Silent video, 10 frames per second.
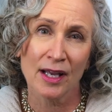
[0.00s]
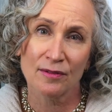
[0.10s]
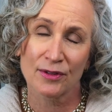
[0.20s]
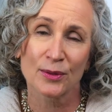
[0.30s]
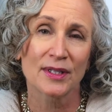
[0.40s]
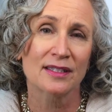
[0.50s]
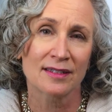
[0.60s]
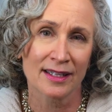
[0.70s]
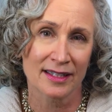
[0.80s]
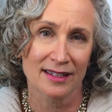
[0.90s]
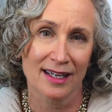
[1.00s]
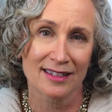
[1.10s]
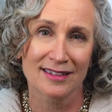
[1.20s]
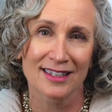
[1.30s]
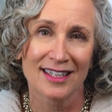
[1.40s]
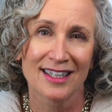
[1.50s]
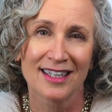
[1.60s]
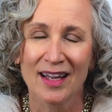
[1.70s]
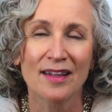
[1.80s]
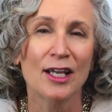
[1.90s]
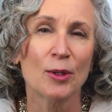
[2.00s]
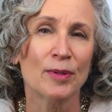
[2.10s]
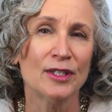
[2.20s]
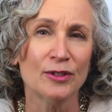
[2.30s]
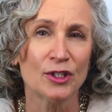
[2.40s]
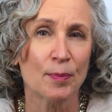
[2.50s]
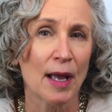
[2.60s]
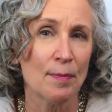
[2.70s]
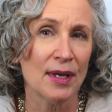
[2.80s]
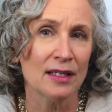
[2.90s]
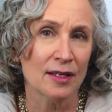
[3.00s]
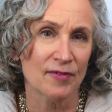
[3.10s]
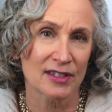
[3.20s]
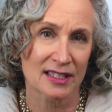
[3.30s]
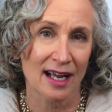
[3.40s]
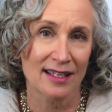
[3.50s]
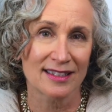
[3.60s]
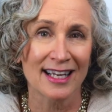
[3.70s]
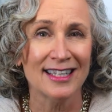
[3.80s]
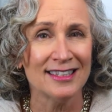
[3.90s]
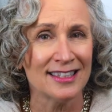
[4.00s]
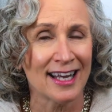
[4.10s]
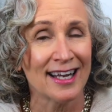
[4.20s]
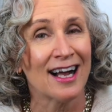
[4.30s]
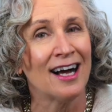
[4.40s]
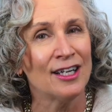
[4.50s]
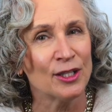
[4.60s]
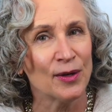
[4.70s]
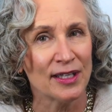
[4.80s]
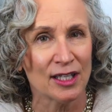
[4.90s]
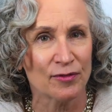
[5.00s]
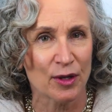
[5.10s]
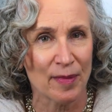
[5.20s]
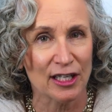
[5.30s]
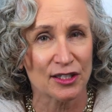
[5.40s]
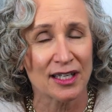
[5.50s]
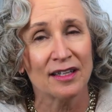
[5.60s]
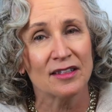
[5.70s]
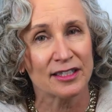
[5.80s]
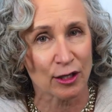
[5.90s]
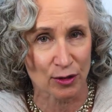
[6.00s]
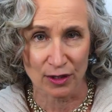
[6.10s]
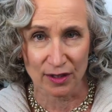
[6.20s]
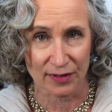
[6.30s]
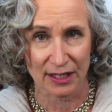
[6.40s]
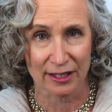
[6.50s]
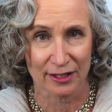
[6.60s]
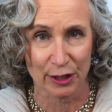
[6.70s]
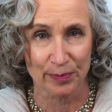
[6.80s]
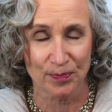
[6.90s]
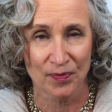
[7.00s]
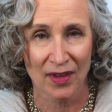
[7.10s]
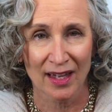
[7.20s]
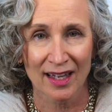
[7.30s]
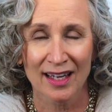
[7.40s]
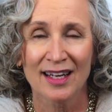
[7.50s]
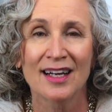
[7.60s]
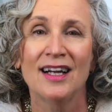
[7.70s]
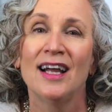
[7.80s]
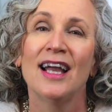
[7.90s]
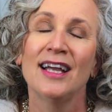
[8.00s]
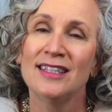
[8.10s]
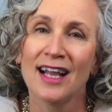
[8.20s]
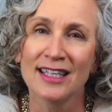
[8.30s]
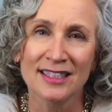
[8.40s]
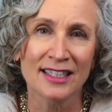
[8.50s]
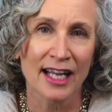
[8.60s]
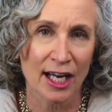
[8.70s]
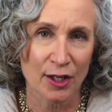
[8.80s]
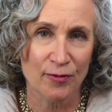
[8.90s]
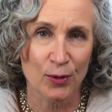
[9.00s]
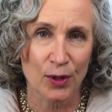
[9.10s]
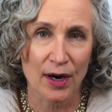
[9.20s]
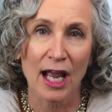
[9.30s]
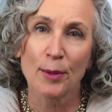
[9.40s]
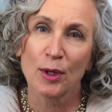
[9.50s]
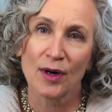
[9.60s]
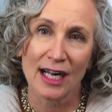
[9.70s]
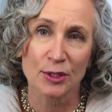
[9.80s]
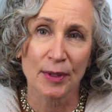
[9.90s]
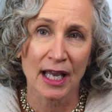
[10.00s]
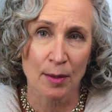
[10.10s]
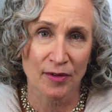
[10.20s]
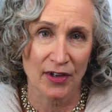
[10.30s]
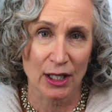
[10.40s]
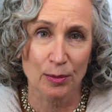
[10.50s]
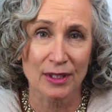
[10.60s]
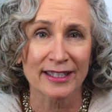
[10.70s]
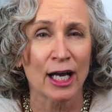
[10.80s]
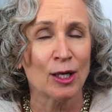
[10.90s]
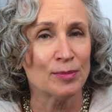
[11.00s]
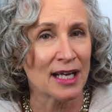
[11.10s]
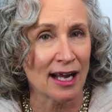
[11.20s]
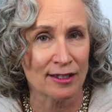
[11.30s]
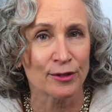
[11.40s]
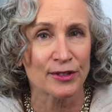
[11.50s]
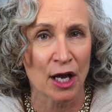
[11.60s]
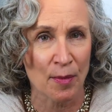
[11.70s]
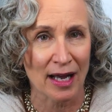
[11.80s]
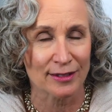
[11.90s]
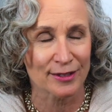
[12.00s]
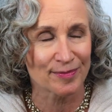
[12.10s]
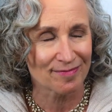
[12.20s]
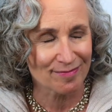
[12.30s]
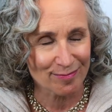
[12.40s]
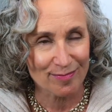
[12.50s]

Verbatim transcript: spinal fluid is analyzed. They are produced by B lymphocytes and indicate ongoing inflammation in the central nervous system. In 1984, MRIs became available to help diagnose MS.